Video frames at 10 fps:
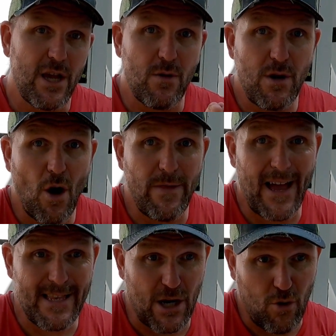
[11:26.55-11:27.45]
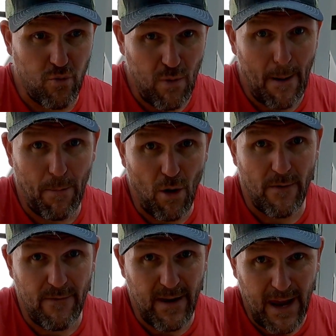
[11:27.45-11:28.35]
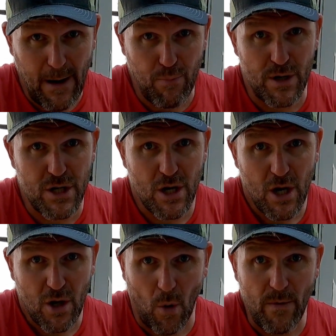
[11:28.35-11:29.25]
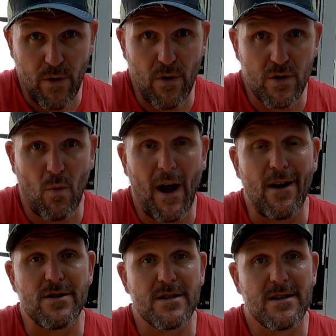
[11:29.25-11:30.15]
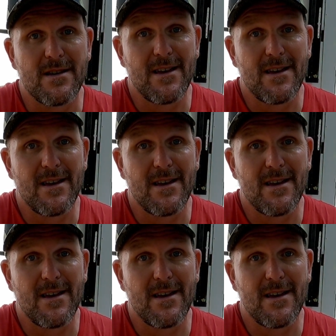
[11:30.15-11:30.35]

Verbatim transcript: you would know that's a crap load of amperage going through those wires.